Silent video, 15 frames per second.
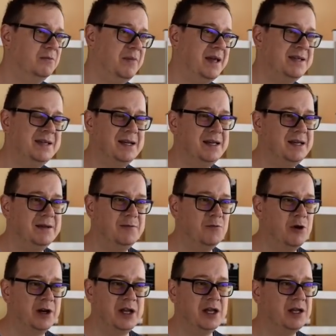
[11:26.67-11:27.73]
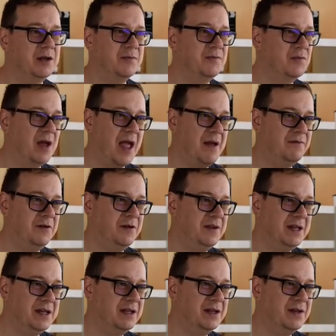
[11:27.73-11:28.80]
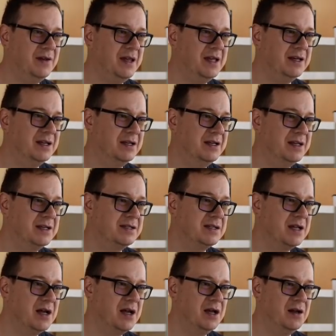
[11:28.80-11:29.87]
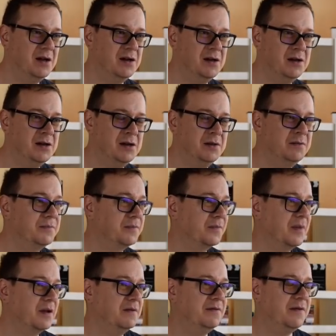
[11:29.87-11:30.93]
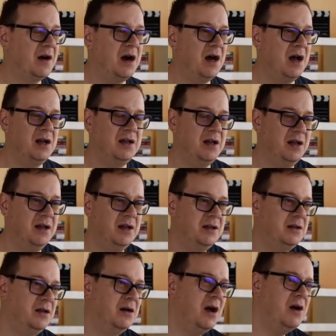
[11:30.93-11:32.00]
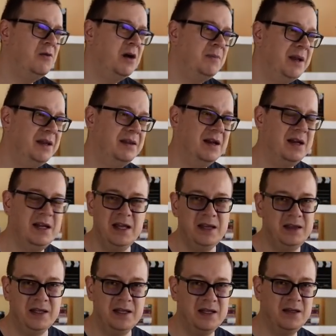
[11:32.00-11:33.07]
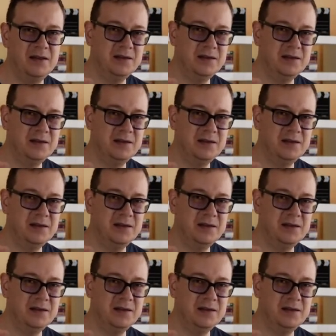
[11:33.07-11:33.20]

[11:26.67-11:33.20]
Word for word: basically working everything in this um, file and I will be deleting